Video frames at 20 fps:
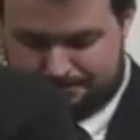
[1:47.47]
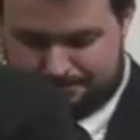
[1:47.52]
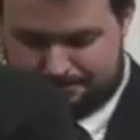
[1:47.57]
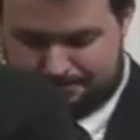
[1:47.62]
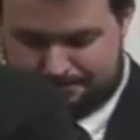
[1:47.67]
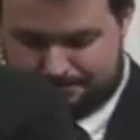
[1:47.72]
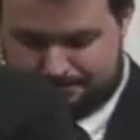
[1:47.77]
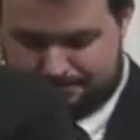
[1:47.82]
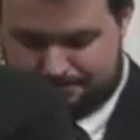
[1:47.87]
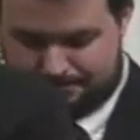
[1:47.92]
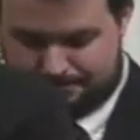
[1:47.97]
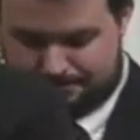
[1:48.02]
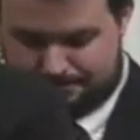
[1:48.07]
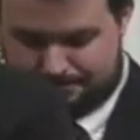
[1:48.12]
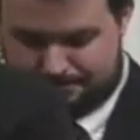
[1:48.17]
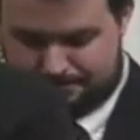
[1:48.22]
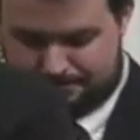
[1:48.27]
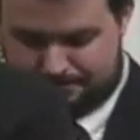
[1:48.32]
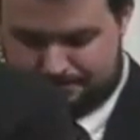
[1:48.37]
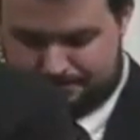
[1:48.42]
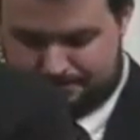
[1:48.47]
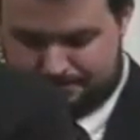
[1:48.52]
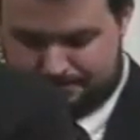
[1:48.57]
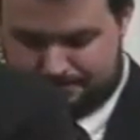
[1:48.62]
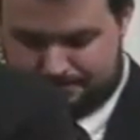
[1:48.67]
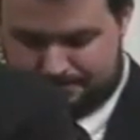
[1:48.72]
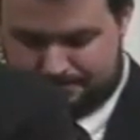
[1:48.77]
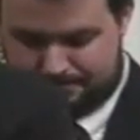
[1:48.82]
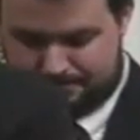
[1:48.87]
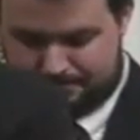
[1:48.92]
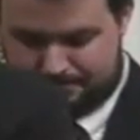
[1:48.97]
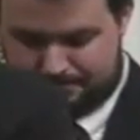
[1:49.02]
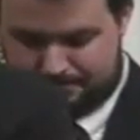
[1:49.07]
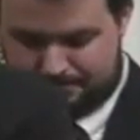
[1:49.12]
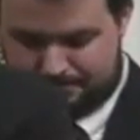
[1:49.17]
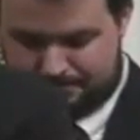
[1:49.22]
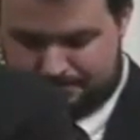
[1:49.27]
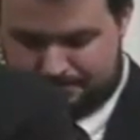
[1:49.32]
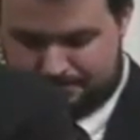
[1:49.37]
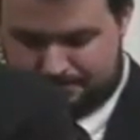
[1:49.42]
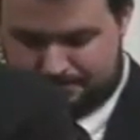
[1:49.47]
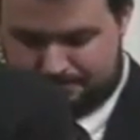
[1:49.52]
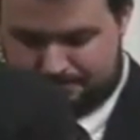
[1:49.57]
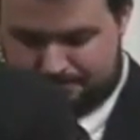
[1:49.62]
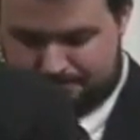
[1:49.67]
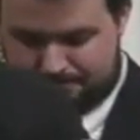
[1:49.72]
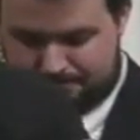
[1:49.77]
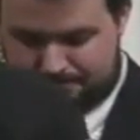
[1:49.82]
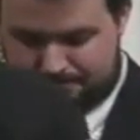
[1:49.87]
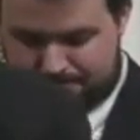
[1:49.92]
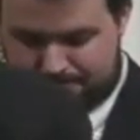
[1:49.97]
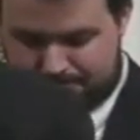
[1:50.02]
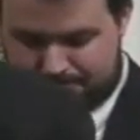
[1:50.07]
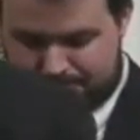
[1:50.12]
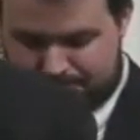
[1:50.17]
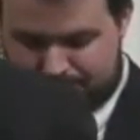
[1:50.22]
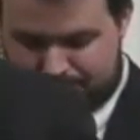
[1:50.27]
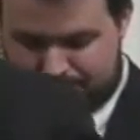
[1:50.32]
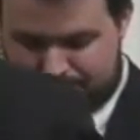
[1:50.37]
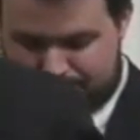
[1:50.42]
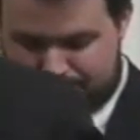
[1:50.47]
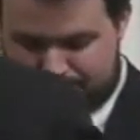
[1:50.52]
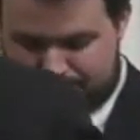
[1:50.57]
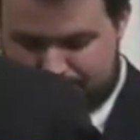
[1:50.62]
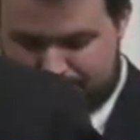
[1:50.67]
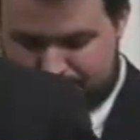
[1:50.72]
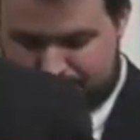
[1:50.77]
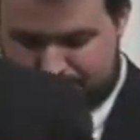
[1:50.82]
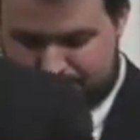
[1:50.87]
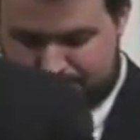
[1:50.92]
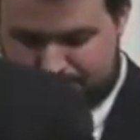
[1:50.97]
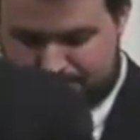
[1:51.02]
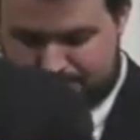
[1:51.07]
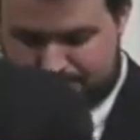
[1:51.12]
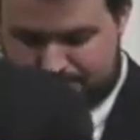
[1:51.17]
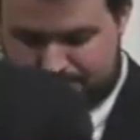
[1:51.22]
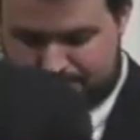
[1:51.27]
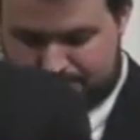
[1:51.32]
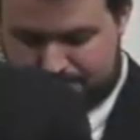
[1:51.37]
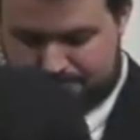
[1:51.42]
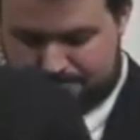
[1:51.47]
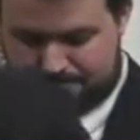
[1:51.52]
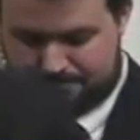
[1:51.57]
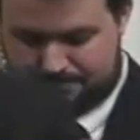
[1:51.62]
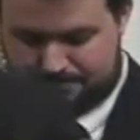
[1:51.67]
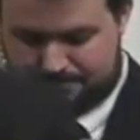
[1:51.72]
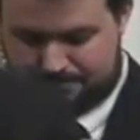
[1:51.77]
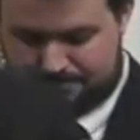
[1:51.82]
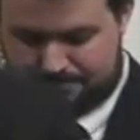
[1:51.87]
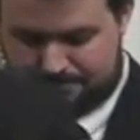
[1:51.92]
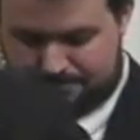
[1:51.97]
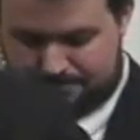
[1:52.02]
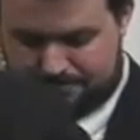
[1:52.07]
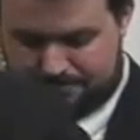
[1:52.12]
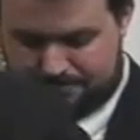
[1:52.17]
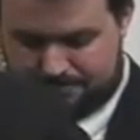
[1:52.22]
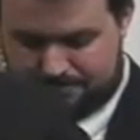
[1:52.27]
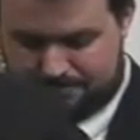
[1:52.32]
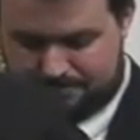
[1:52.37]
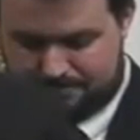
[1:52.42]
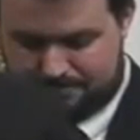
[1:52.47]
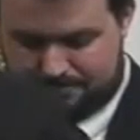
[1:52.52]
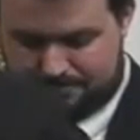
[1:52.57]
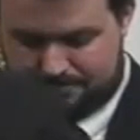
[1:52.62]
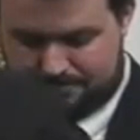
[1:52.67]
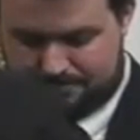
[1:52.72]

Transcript: This person isn't speaking.